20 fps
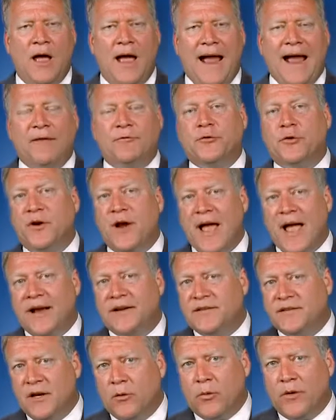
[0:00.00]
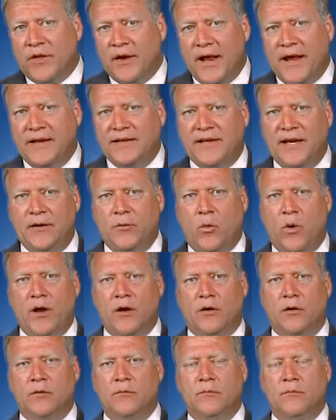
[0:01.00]
After an accident with an
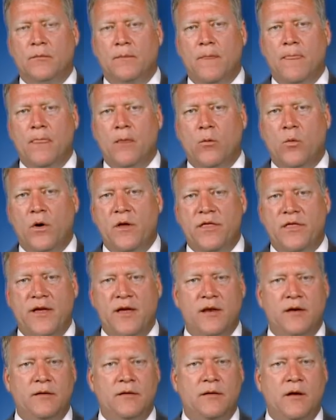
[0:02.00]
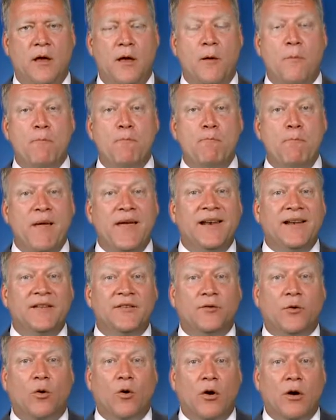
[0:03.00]
18-wheeler, within
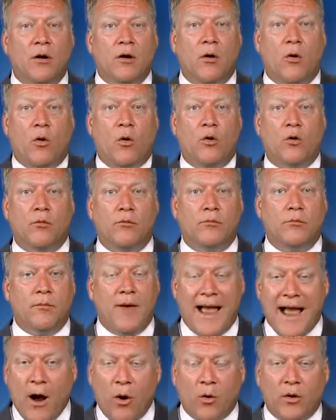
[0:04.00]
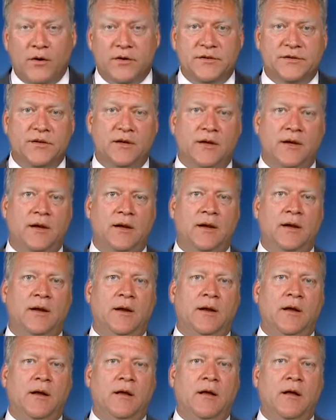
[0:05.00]
minutes or hours,
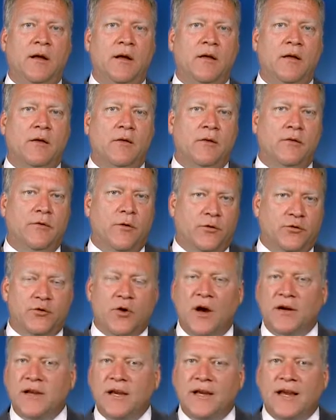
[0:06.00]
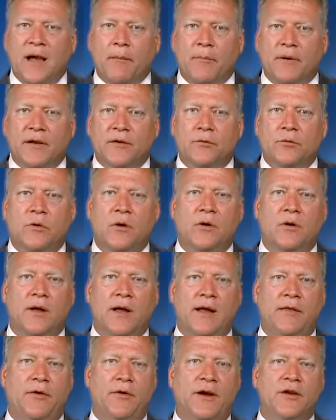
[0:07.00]
those trucking companies
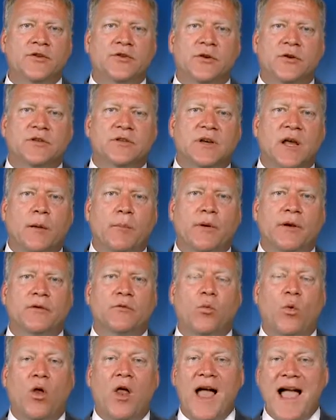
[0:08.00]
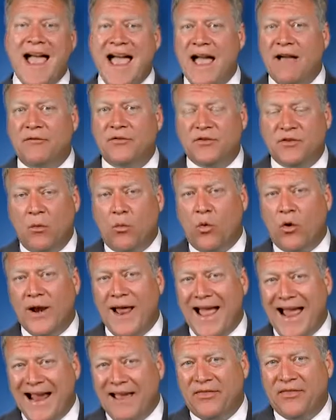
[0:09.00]
and their insurance companies will have someone
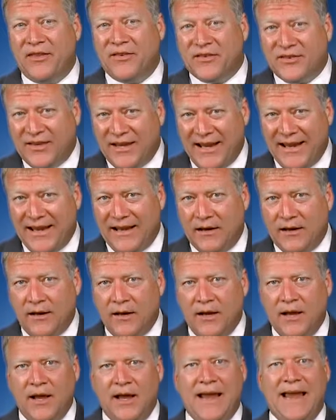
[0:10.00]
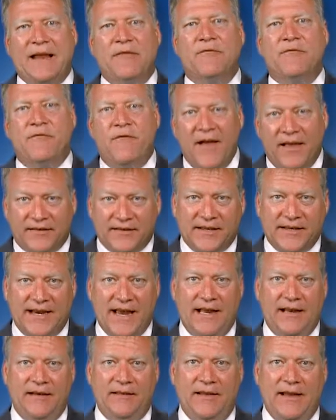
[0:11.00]
at the scene
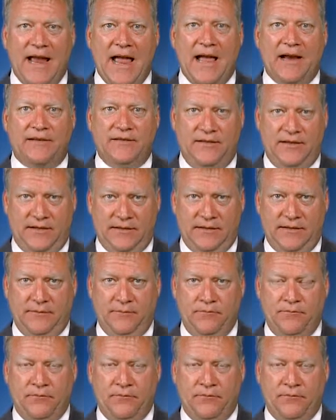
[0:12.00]
investigating the accident.